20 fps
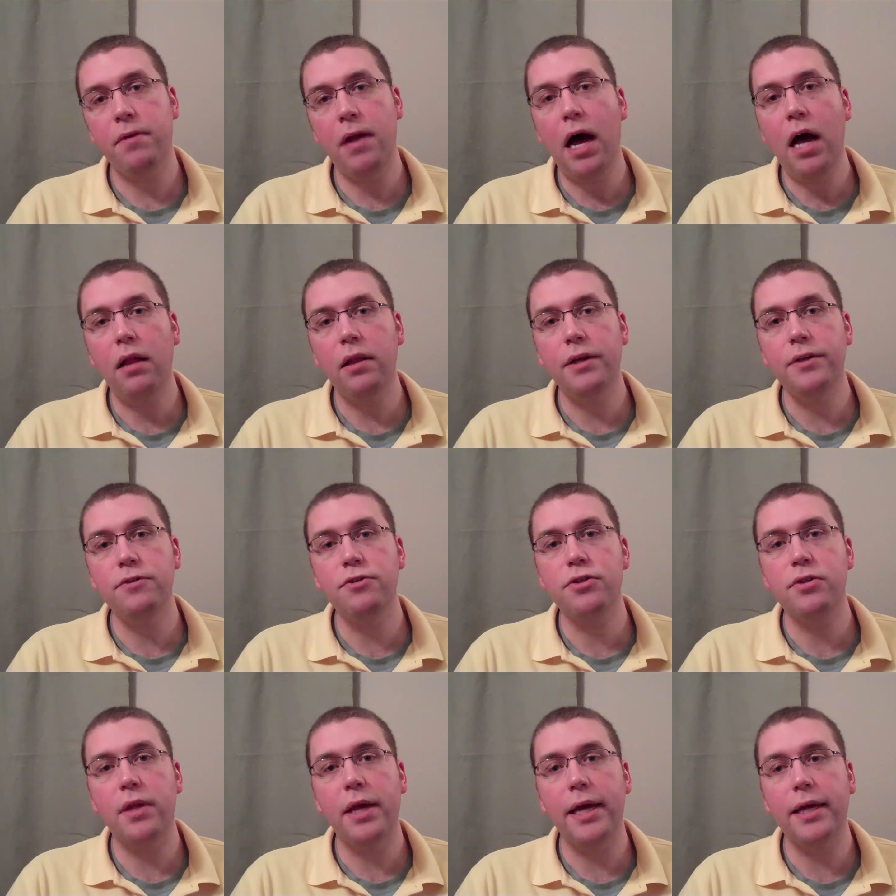of
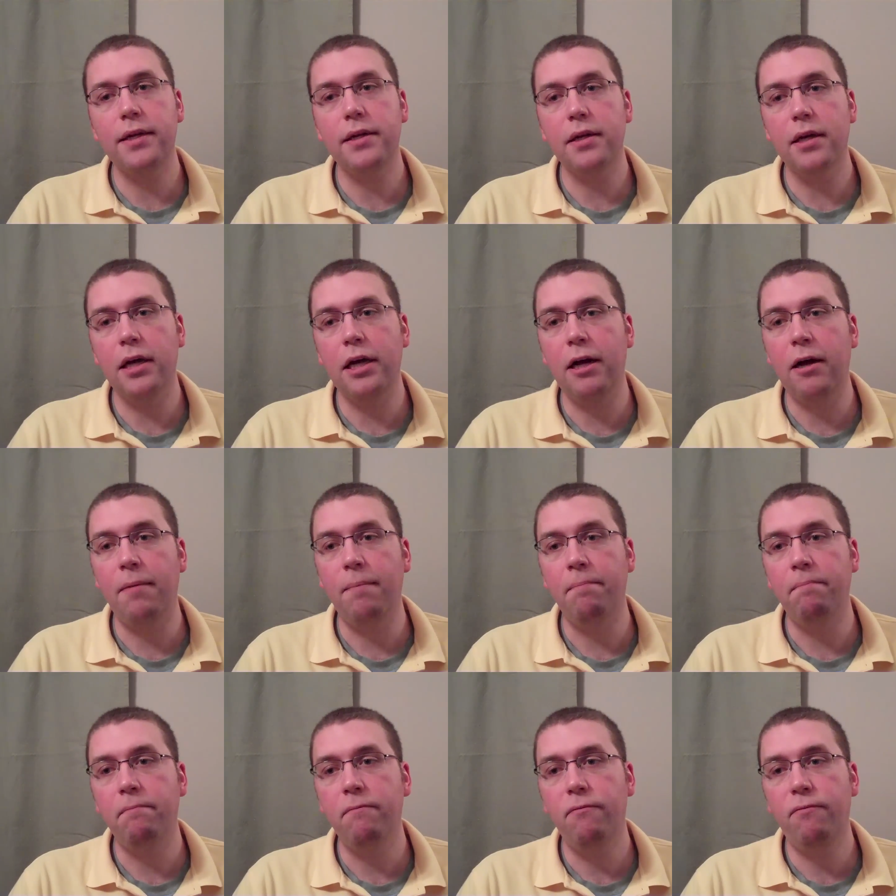knowledge that
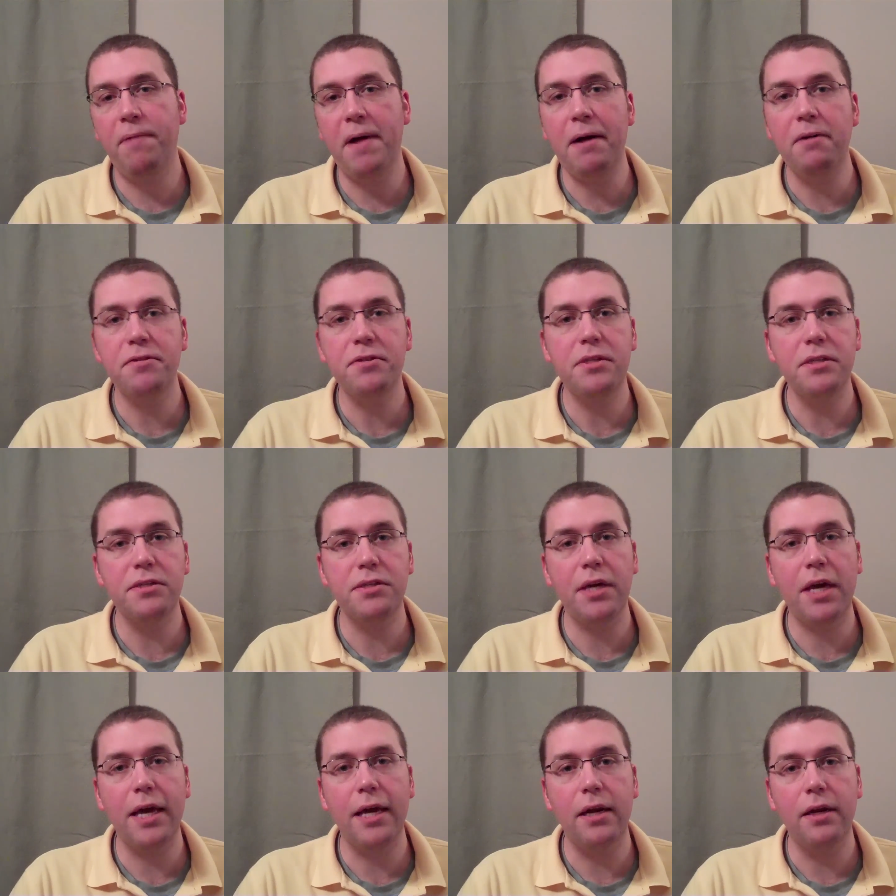um,
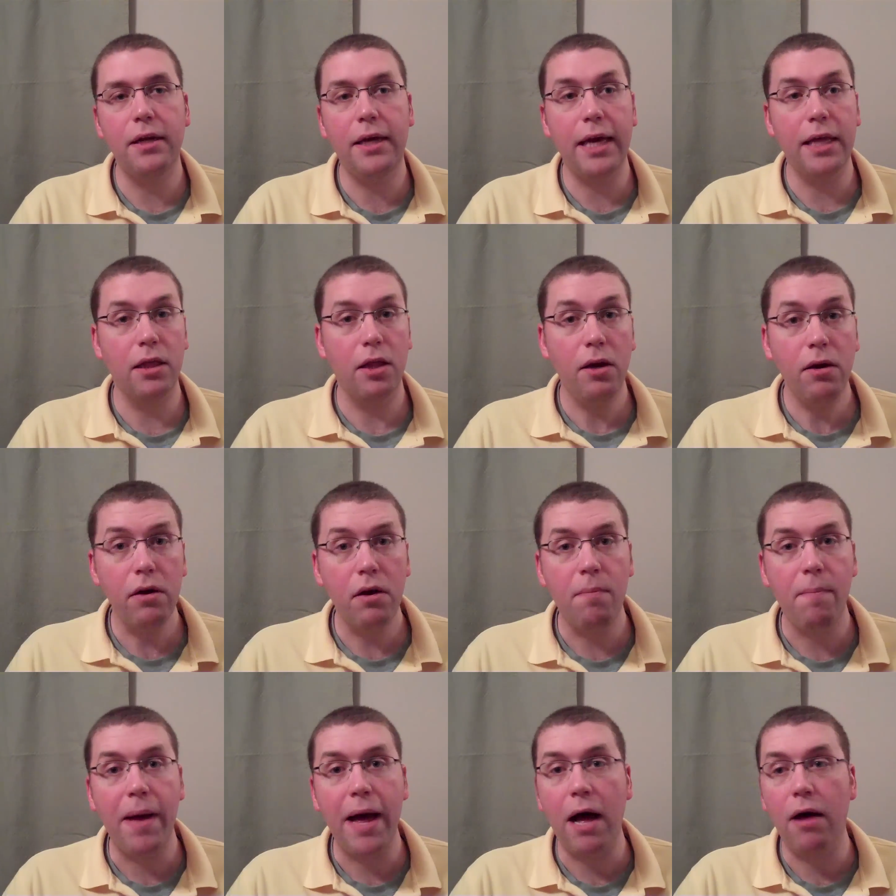Faustus can, can
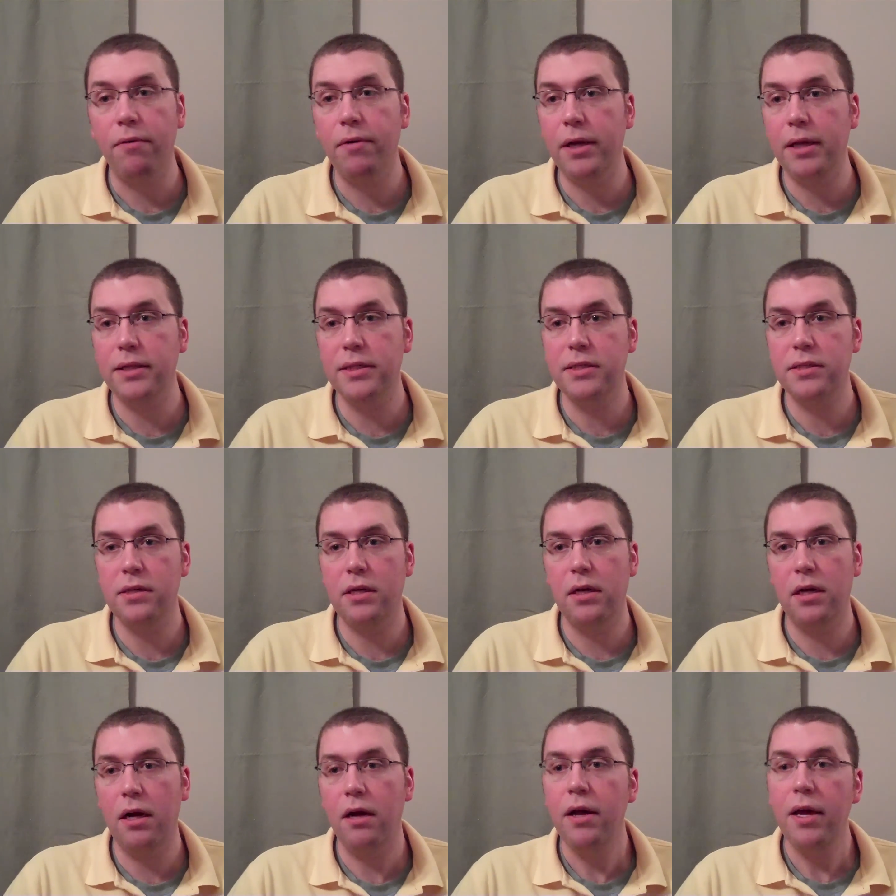learn about. It's,
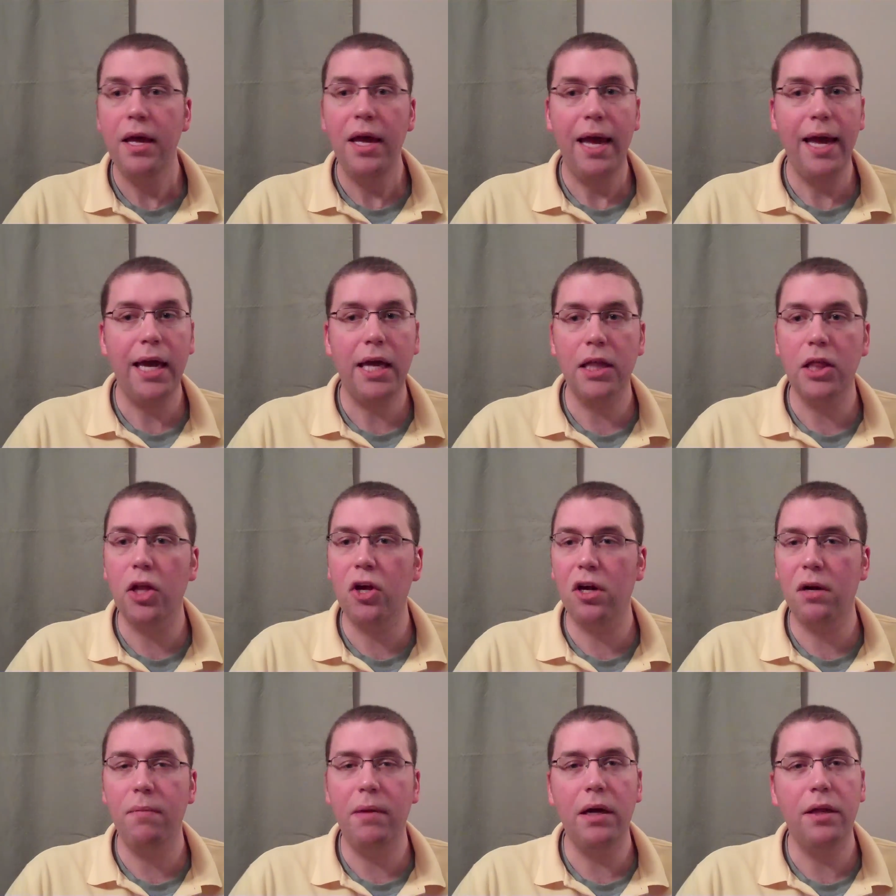uh, he can
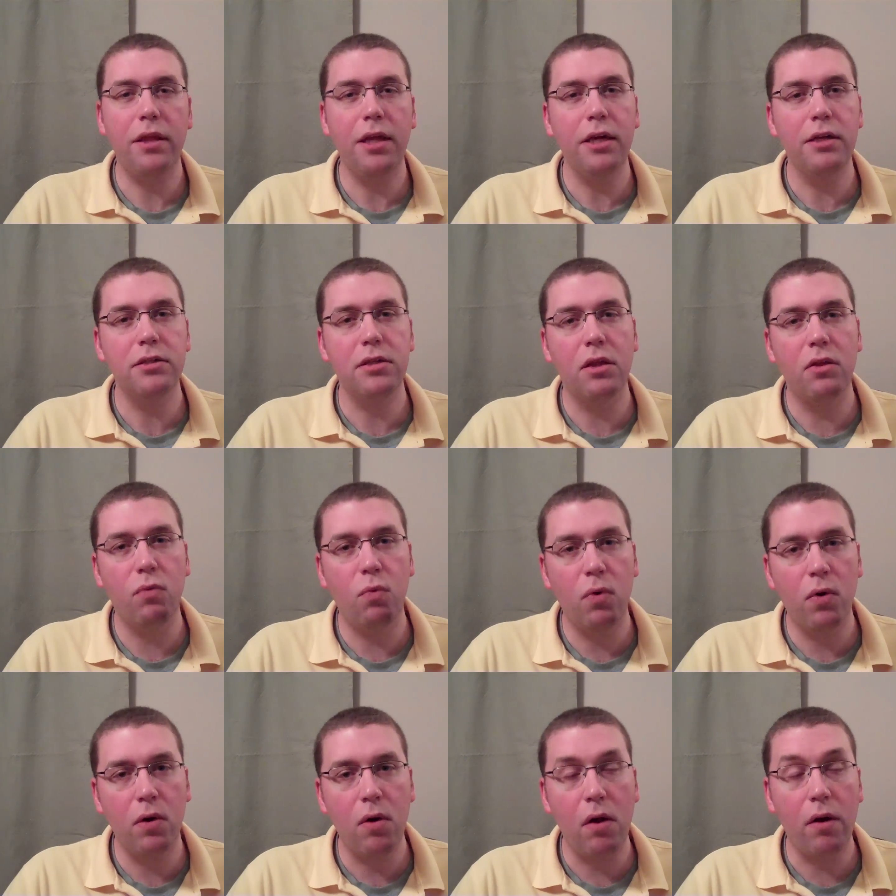learn about things of the
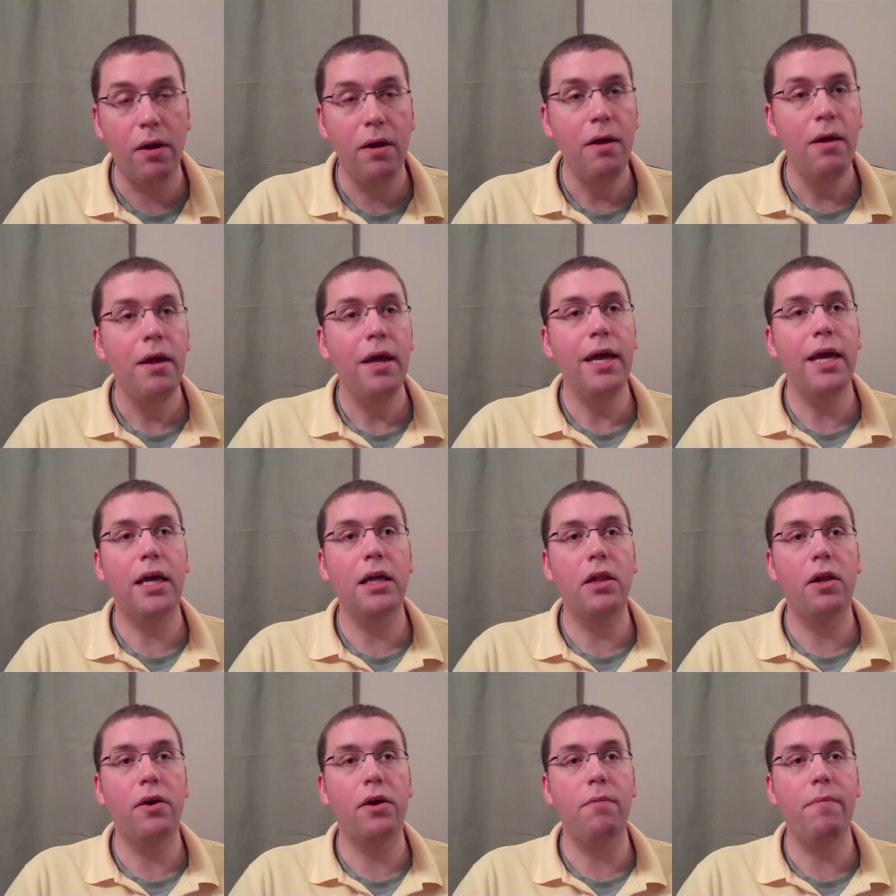world. He
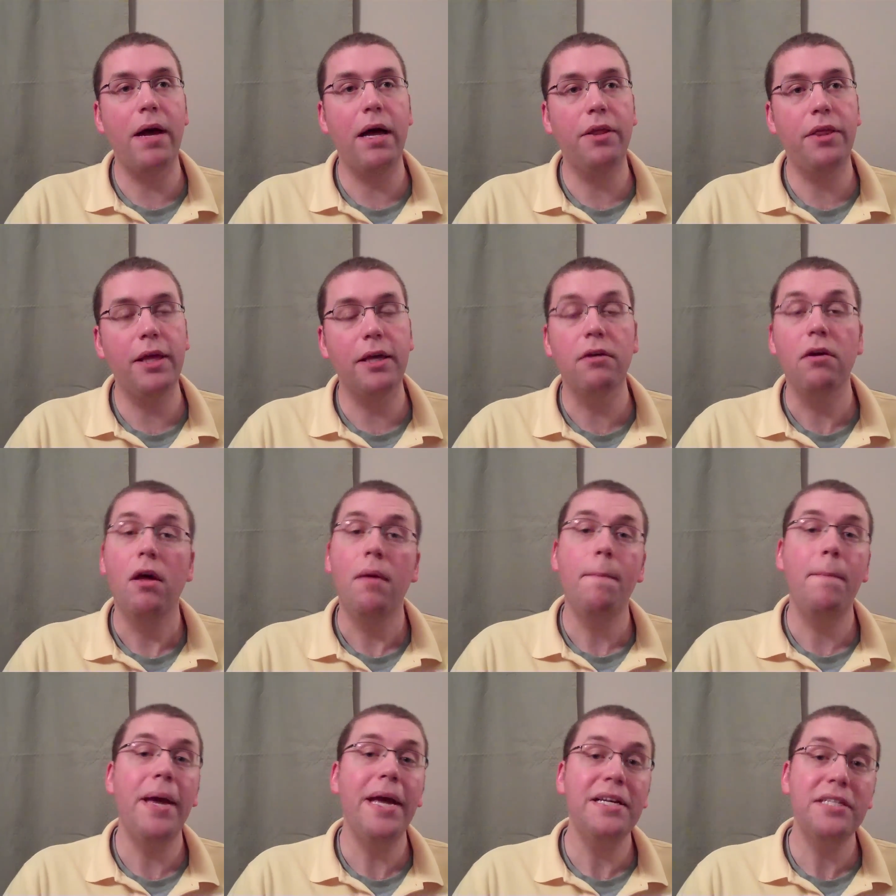can learn about things.
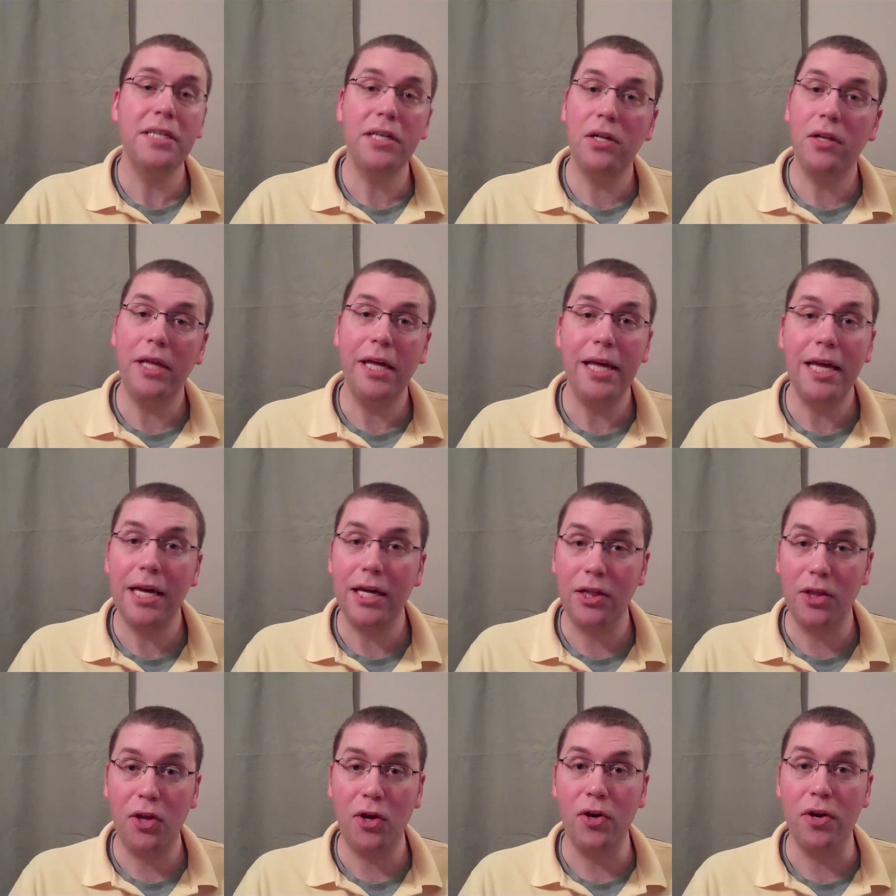Basically, he
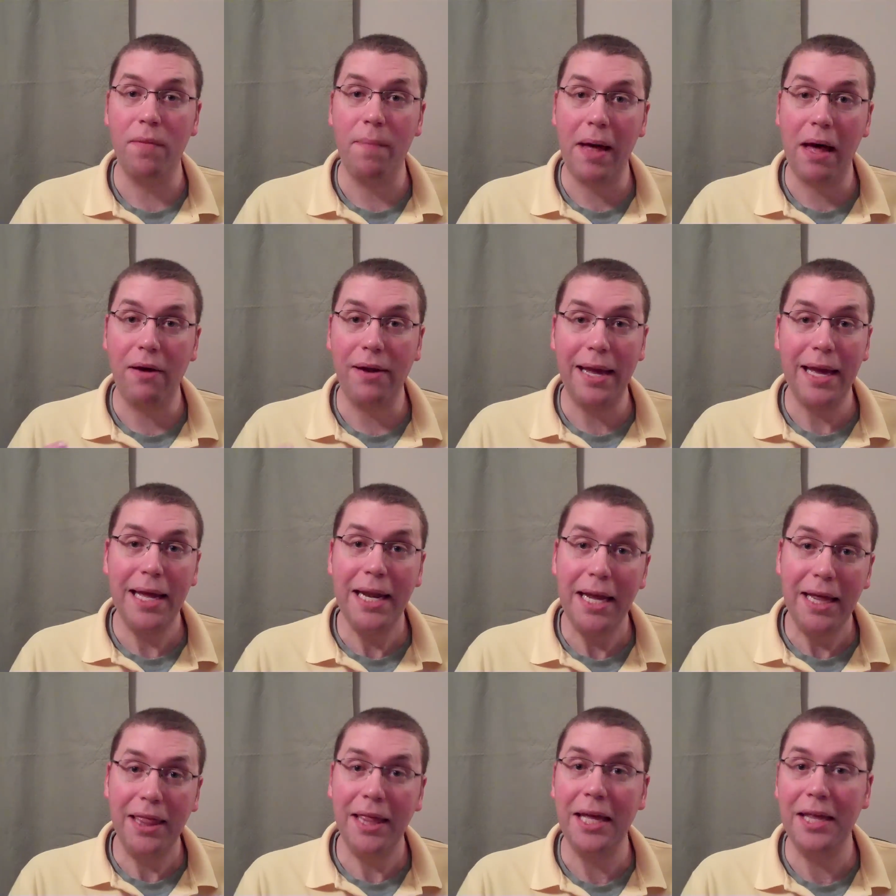can learn about
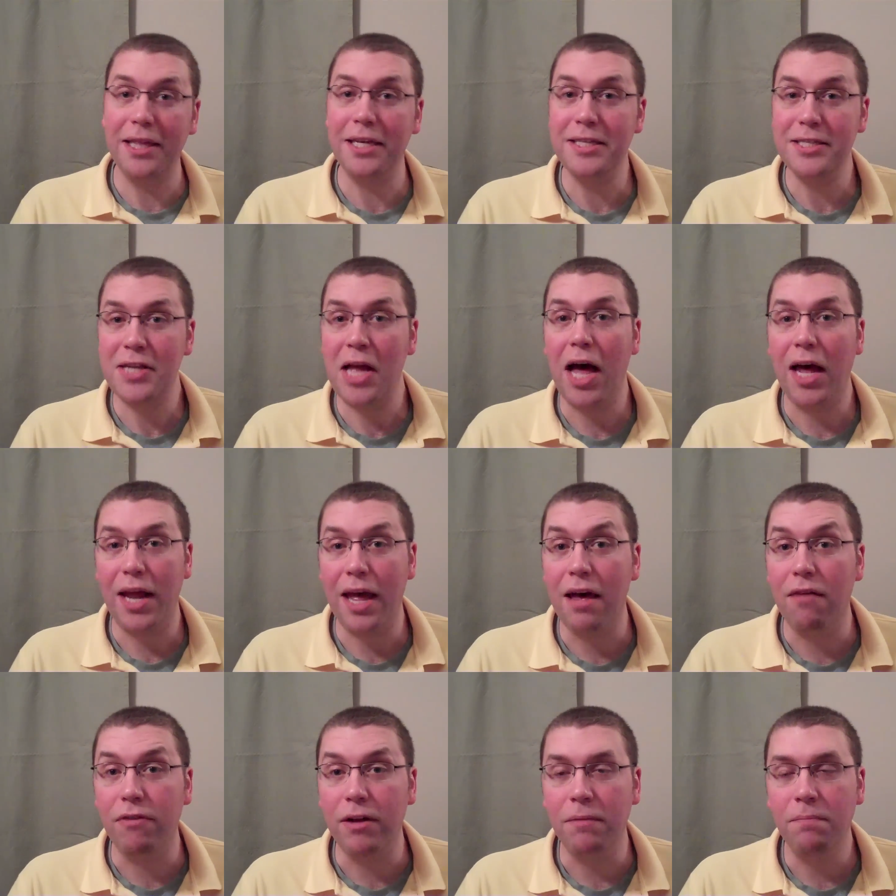anything that's not
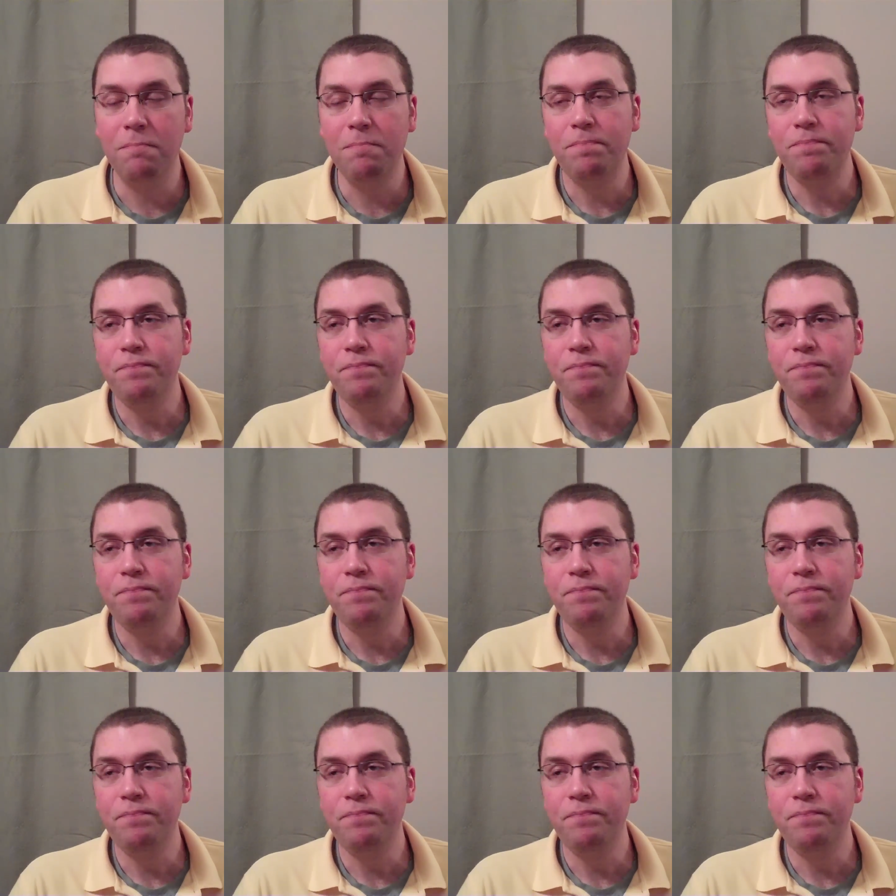heaven.